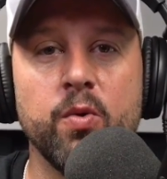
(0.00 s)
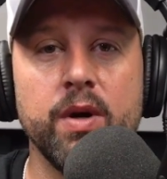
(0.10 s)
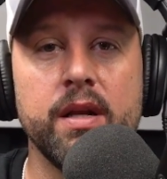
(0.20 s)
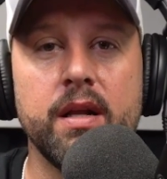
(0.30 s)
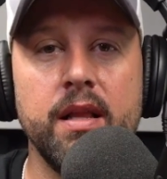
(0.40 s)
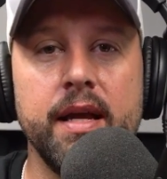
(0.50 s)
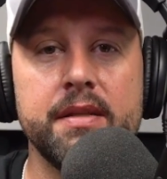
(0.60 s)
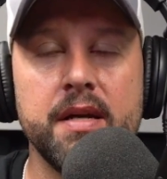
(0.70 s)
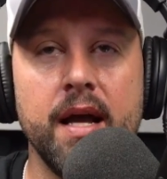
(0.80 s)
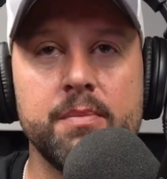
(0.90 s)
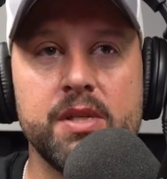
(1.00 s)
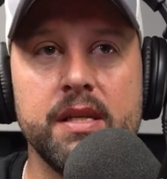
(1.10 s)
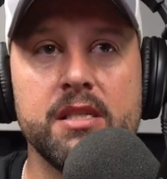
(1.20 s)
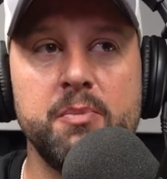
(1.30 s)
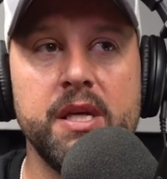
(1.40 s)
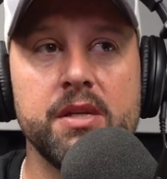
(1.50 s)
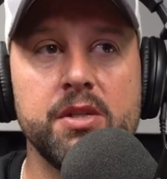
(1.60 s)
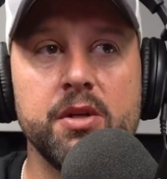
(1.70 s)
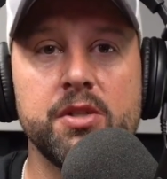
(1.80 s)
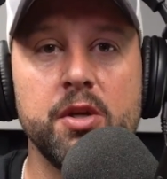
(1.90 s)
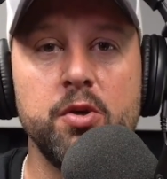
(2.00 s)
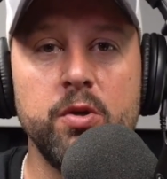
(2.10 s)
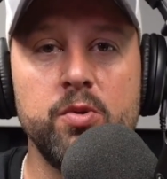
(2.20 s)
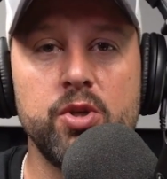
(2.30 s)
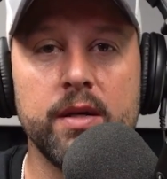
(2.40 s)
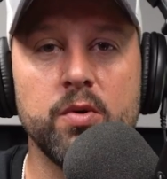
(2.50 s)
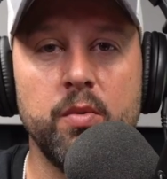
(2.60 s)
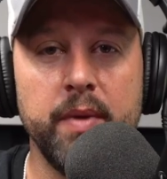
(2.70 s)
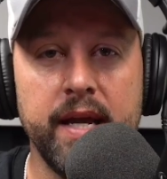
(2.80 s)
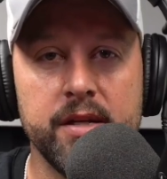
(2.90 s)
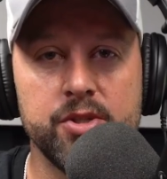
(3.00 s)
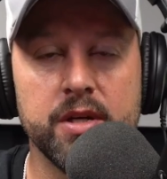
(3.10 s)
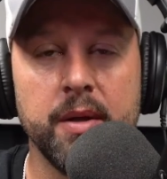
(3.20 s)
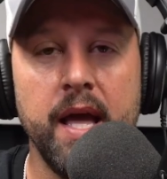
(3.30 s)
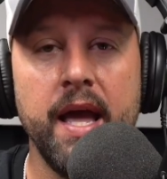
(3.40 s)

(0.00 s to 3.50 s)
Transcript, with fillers: rid of Klay Thompson is because there is a new general manager.